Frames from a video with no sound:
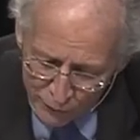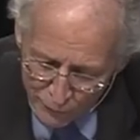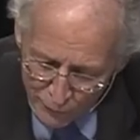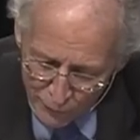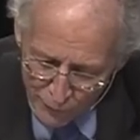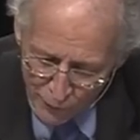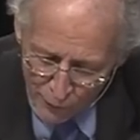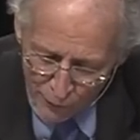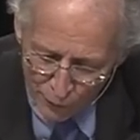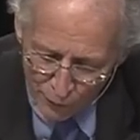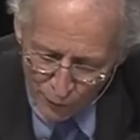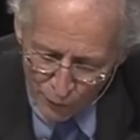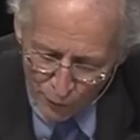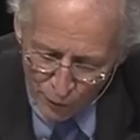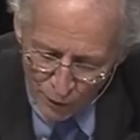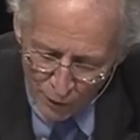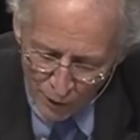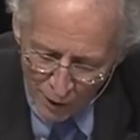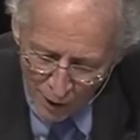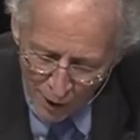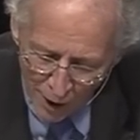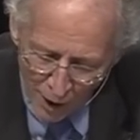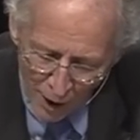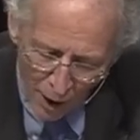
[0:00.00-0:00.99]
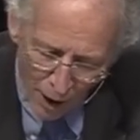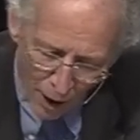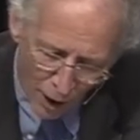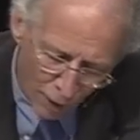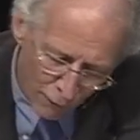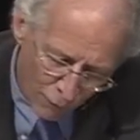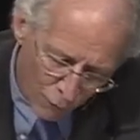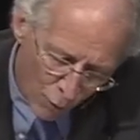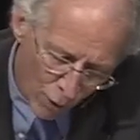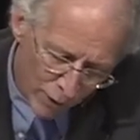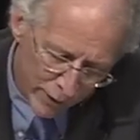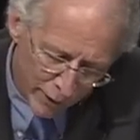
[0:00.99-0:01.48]
view
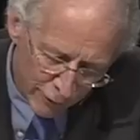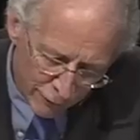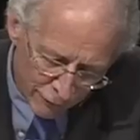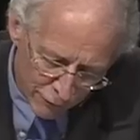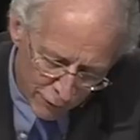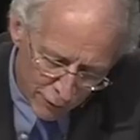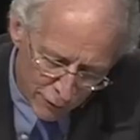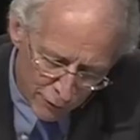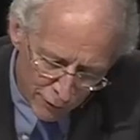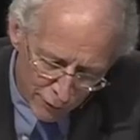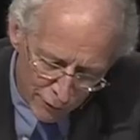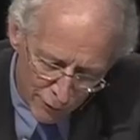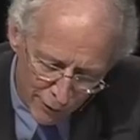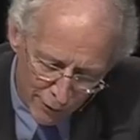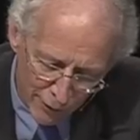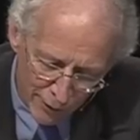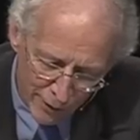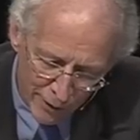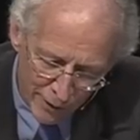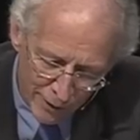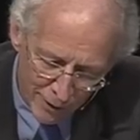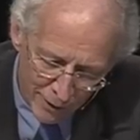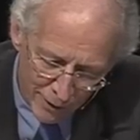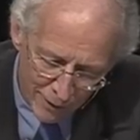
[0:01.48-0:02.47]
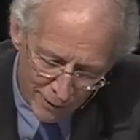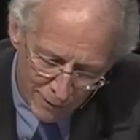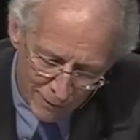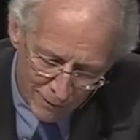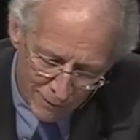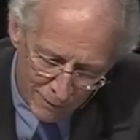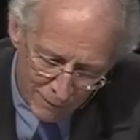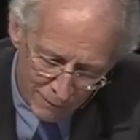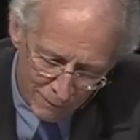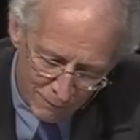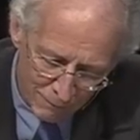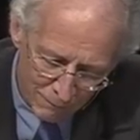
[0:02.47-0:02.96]
of what is good,
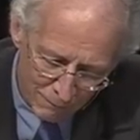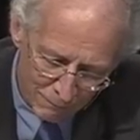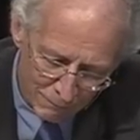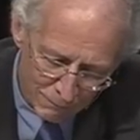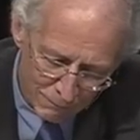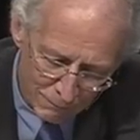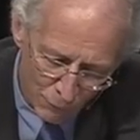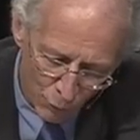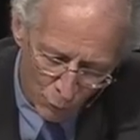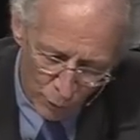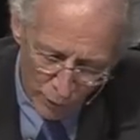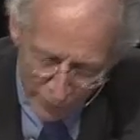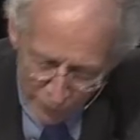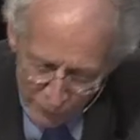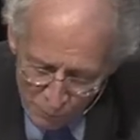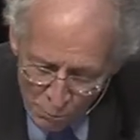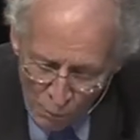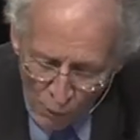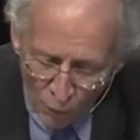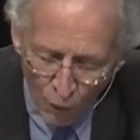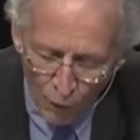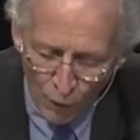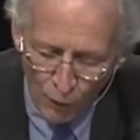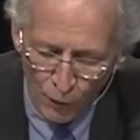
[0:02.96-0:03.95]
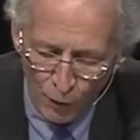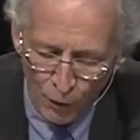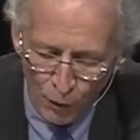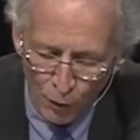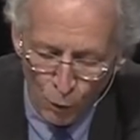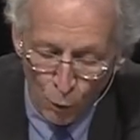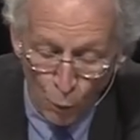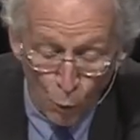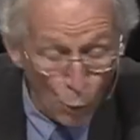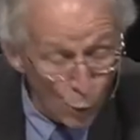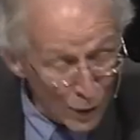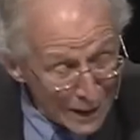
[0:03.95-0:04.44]
what is moral,
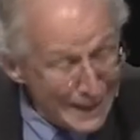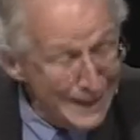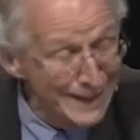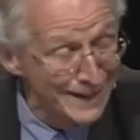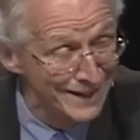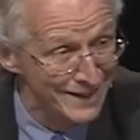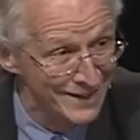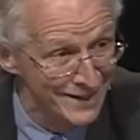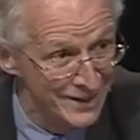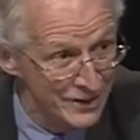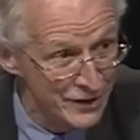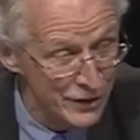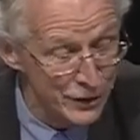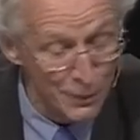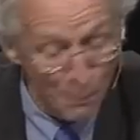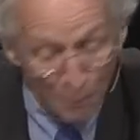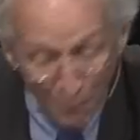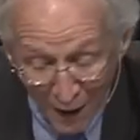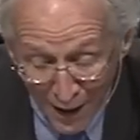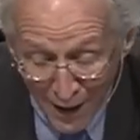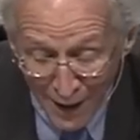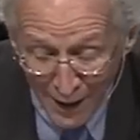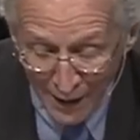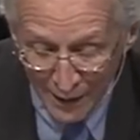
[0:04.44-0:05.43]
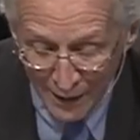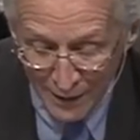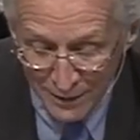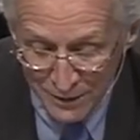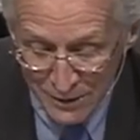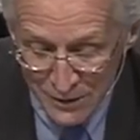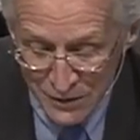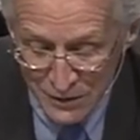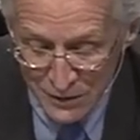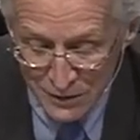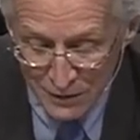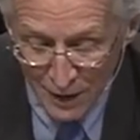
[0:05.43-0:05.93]
wins the
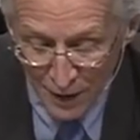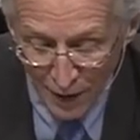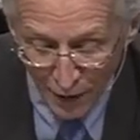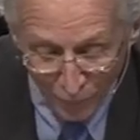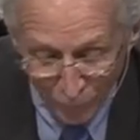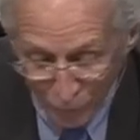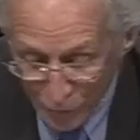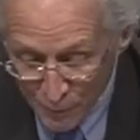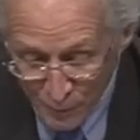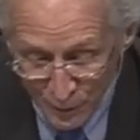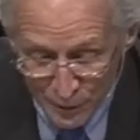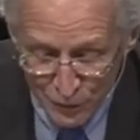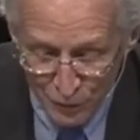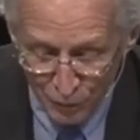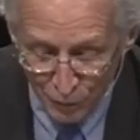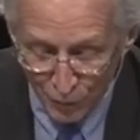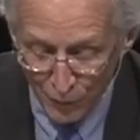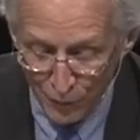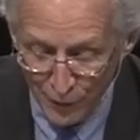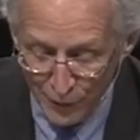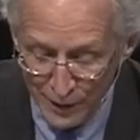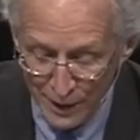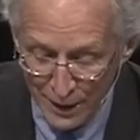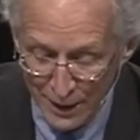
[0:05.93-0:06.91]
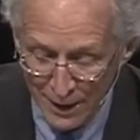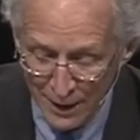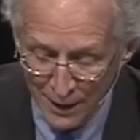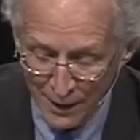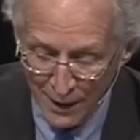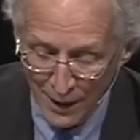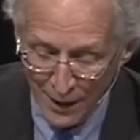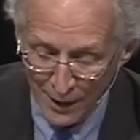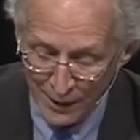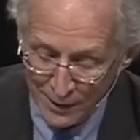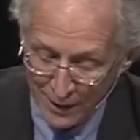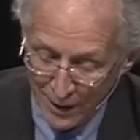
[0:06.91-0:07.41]
minds of the majority
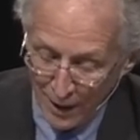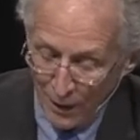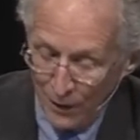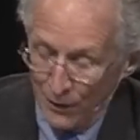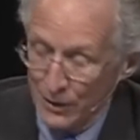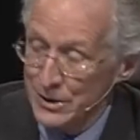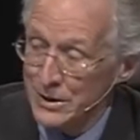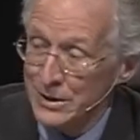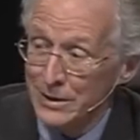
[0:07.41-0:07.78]
and carries